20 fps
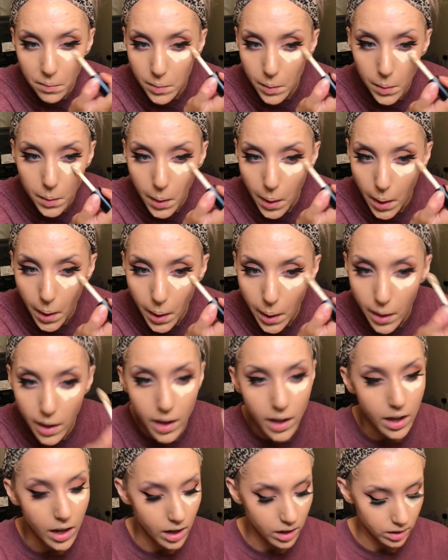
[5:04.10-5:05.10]
the light,
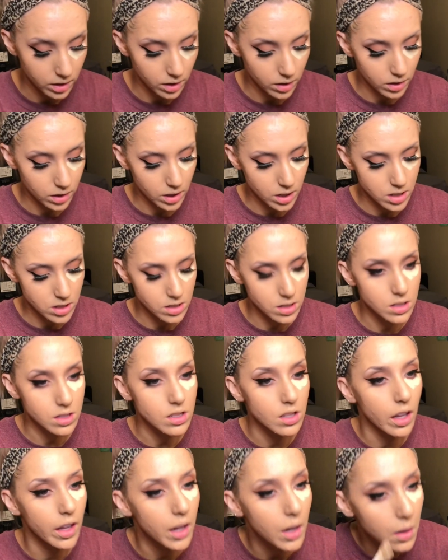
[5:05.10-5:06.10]
and I literally
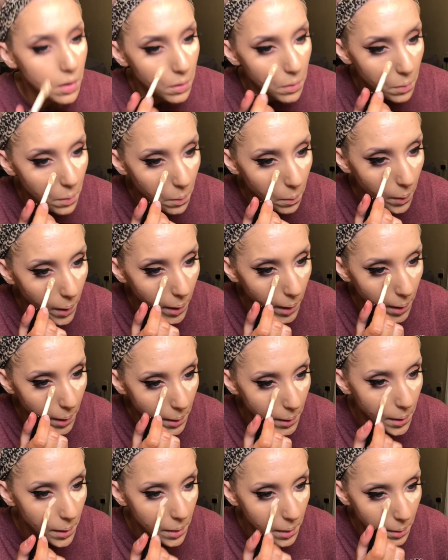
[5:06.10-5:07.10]
just like do it where I
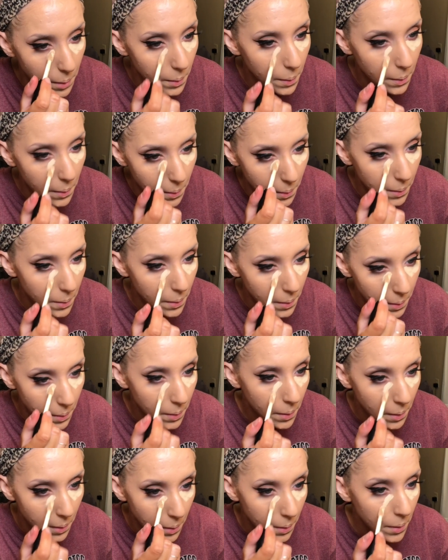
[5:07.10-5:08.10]
need the
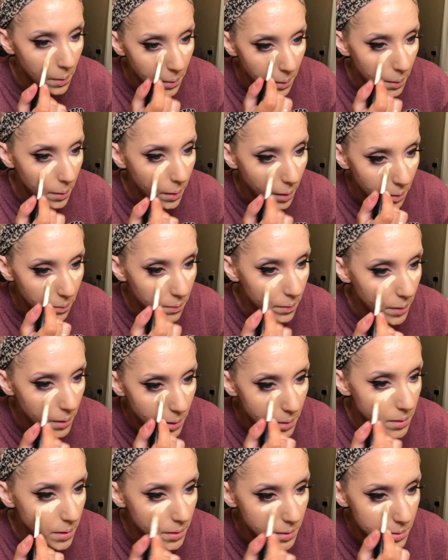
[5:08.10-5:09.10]

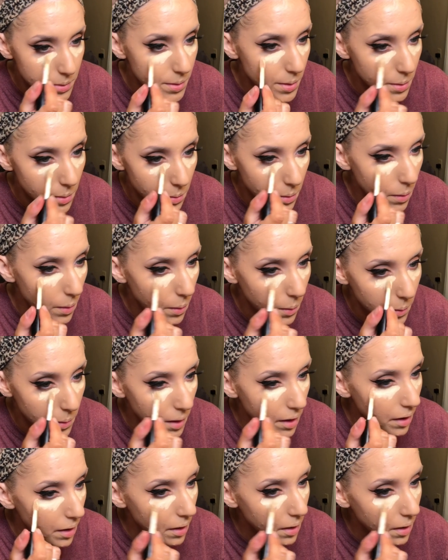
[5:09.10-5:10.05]
coverage. I used to do the whole like,